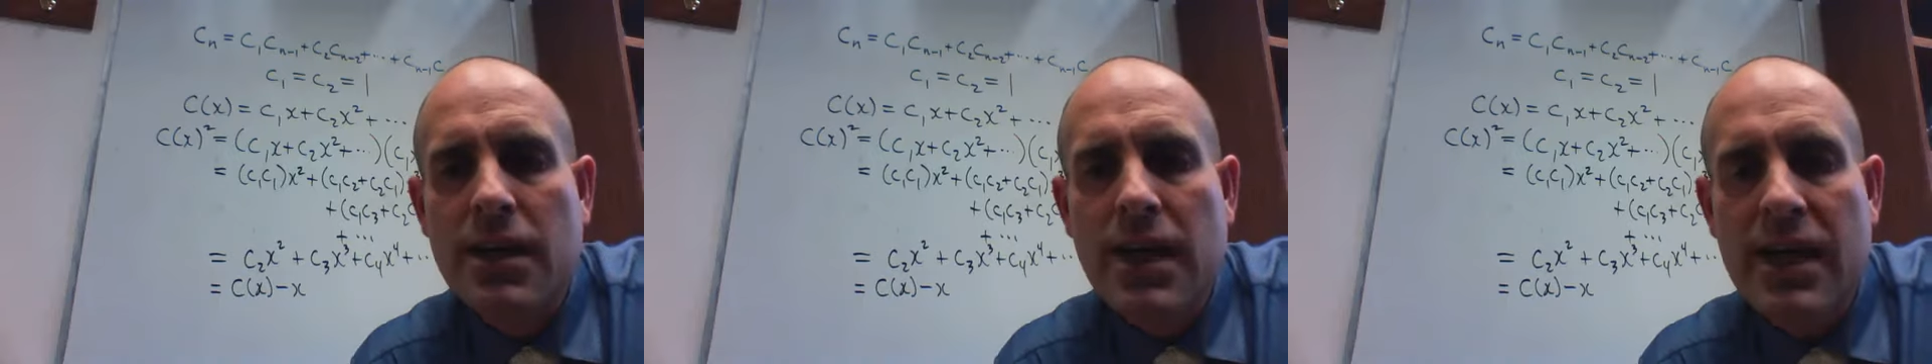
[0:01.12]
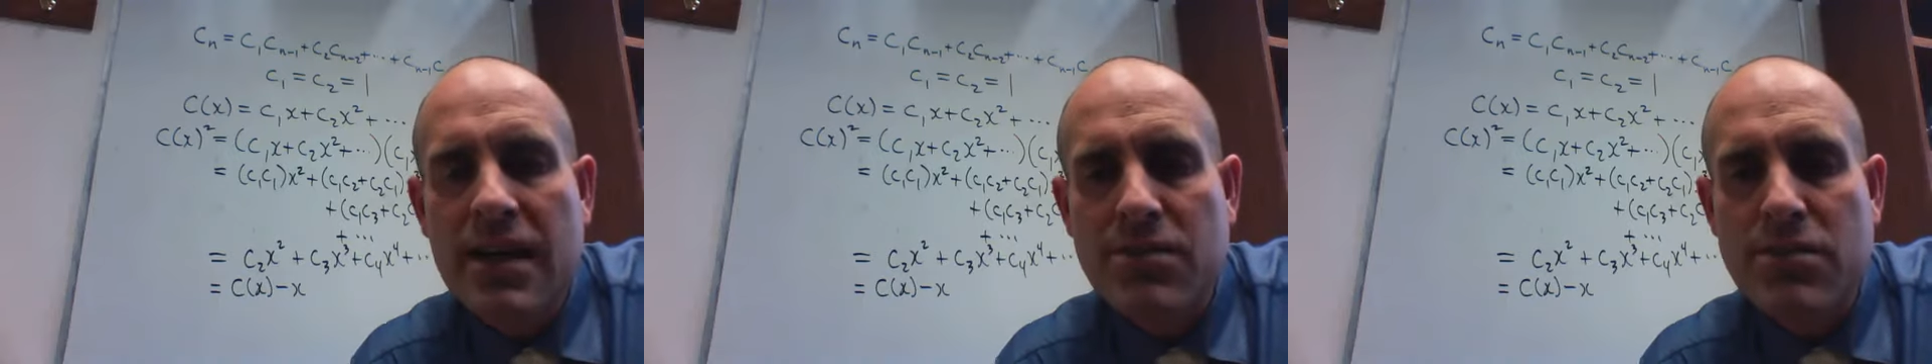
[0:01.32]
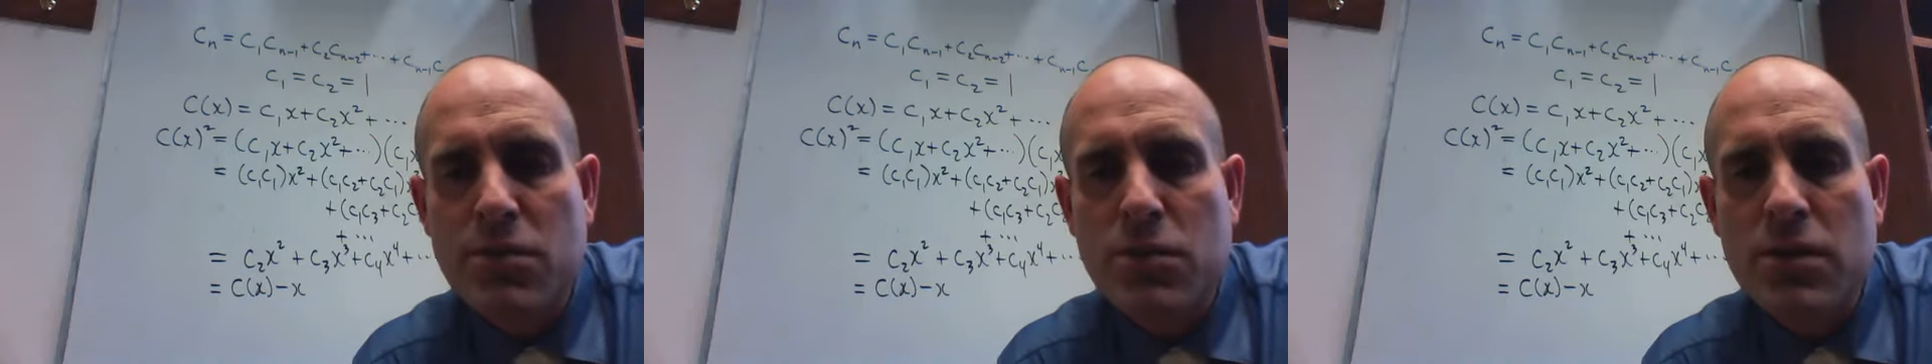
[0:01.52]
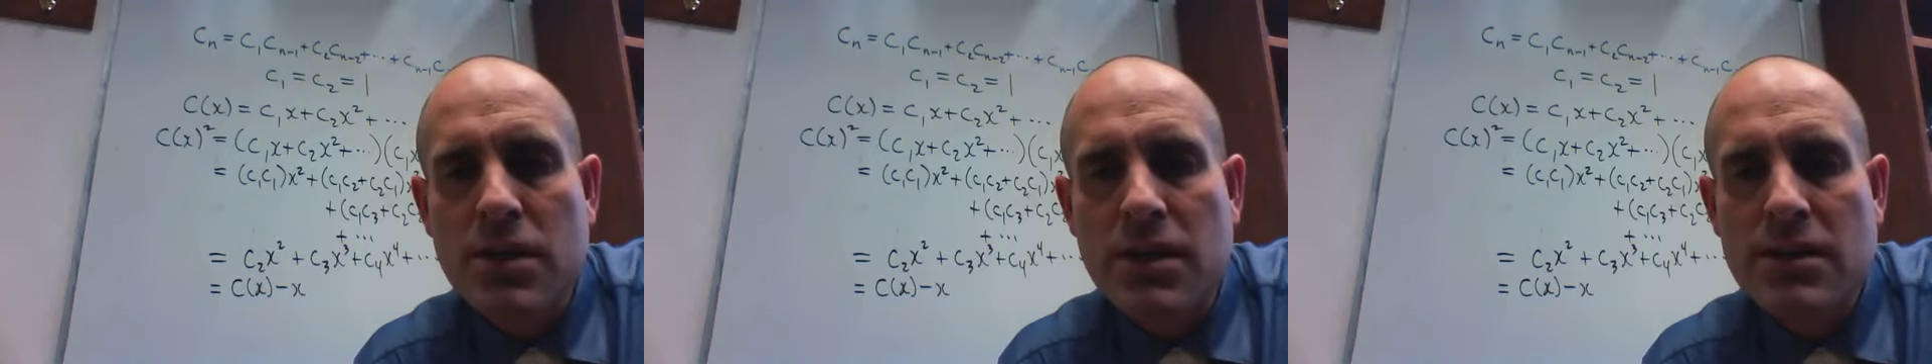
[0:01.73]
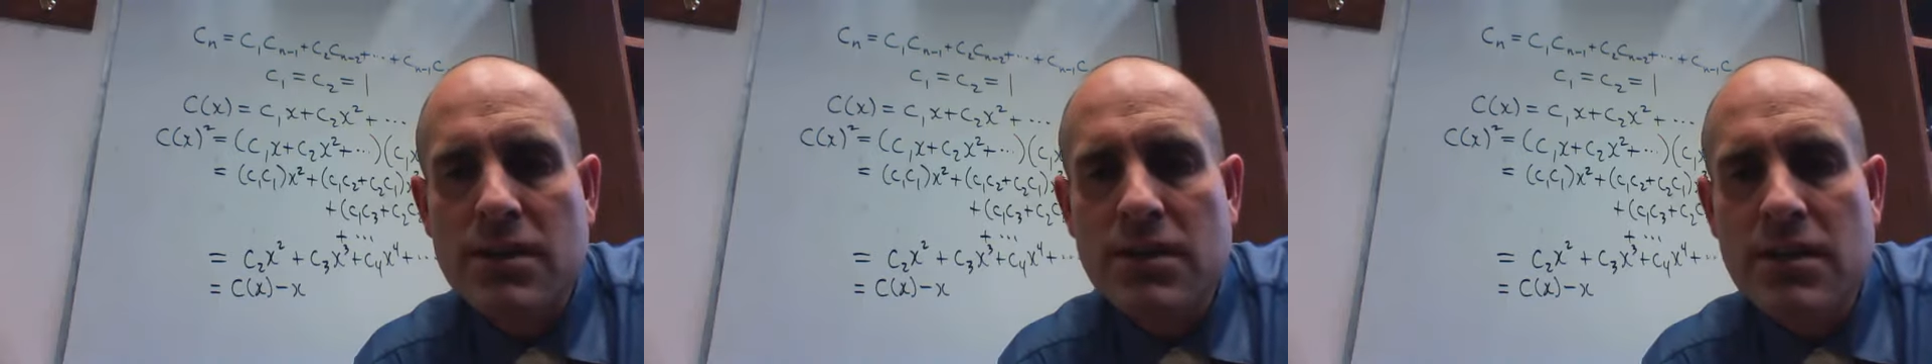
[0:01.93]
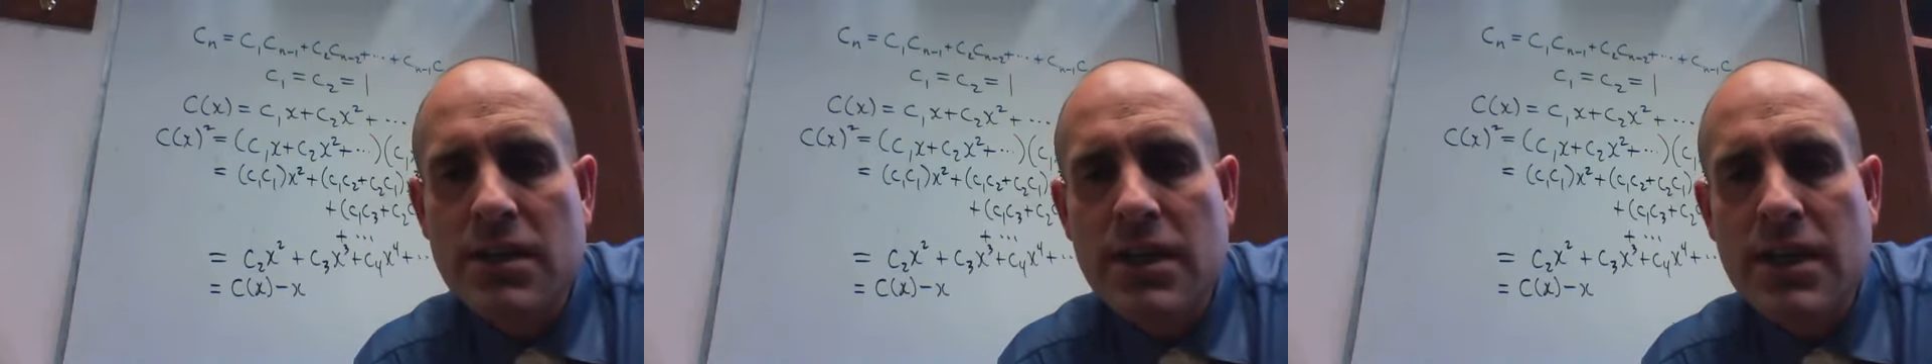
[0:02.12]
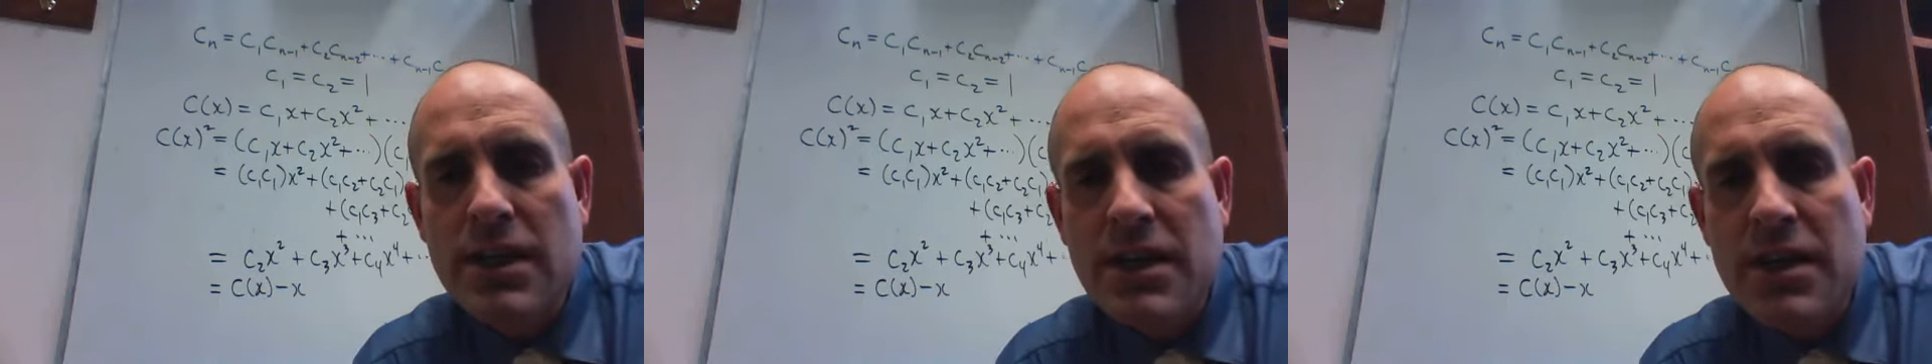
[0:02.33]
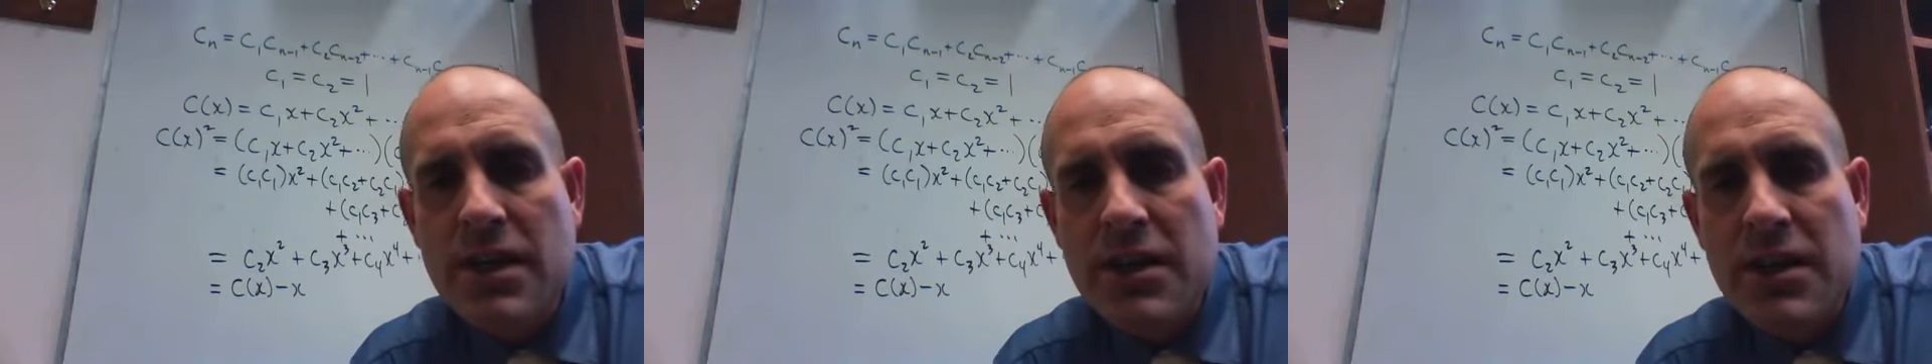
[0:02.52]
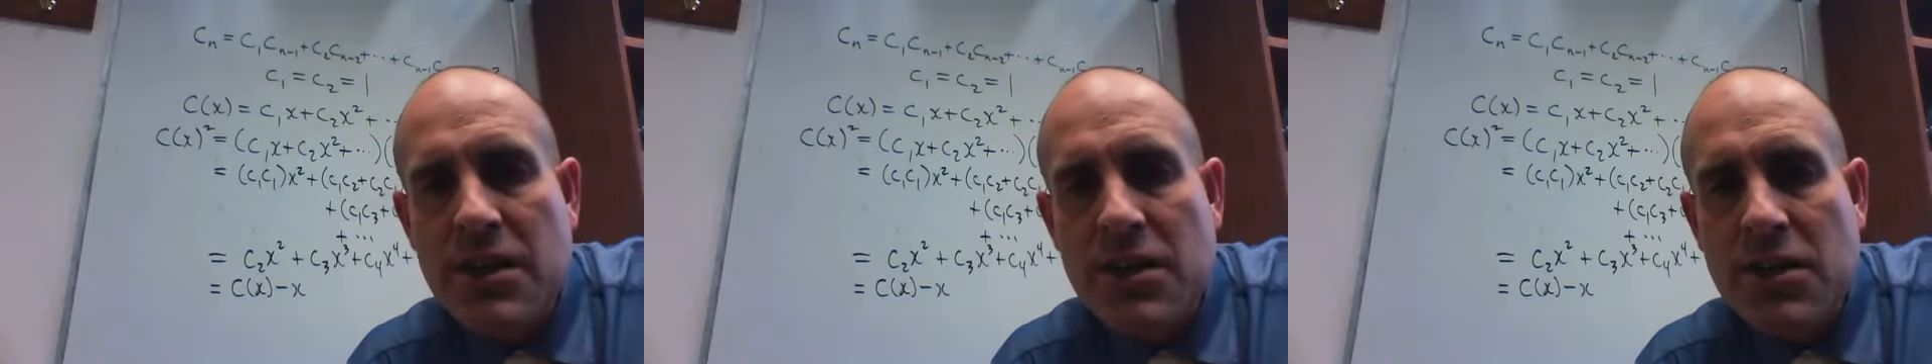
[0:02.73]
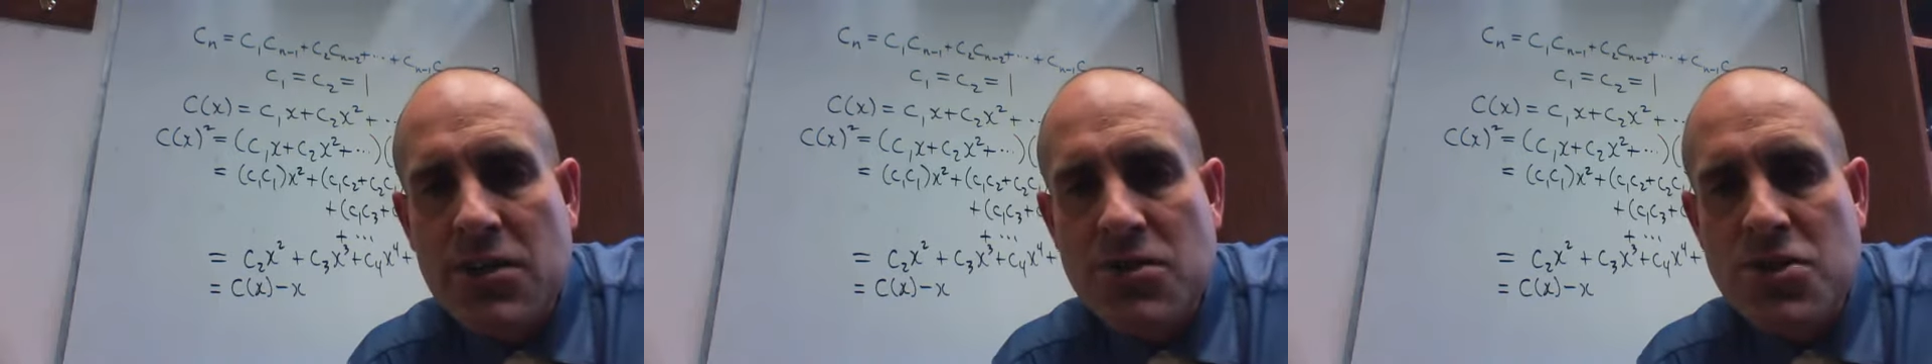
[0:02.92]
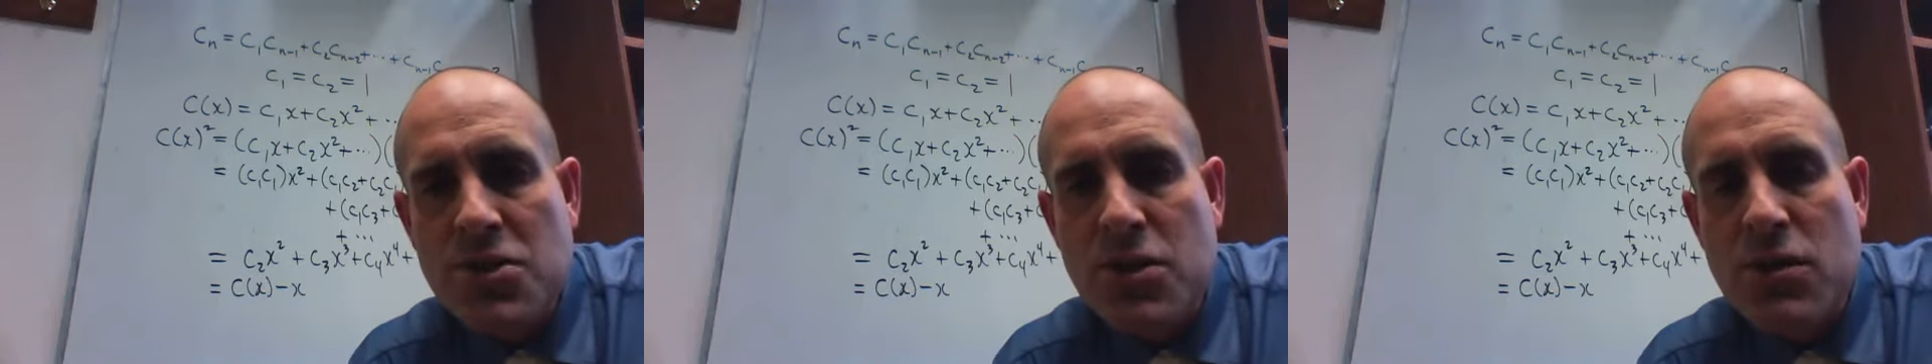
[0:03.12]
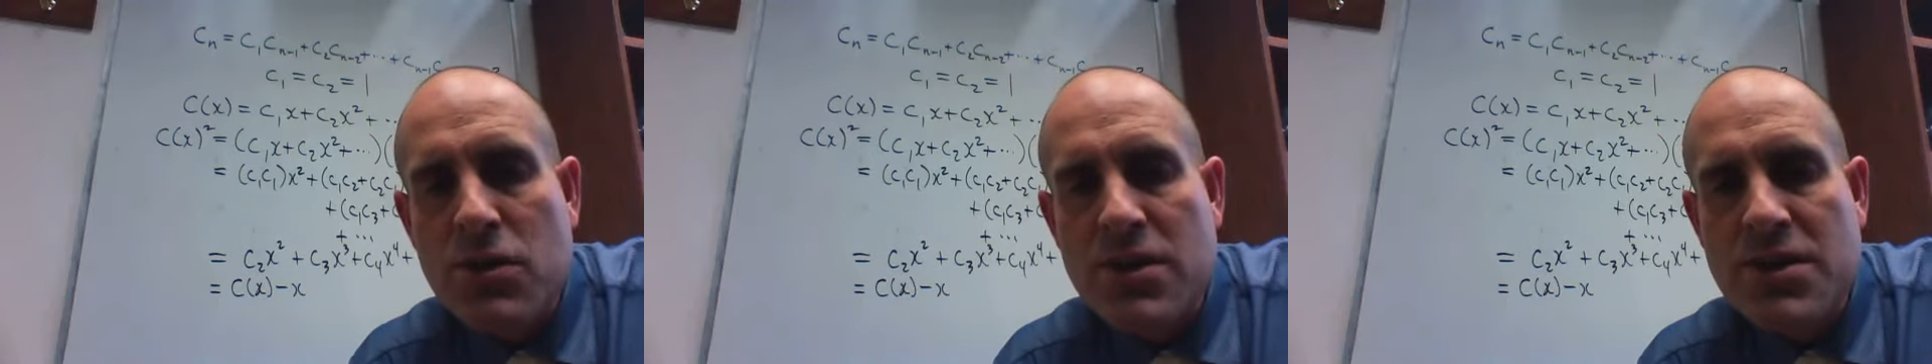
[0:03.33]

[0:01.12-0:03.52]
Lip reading: Hi everyone. So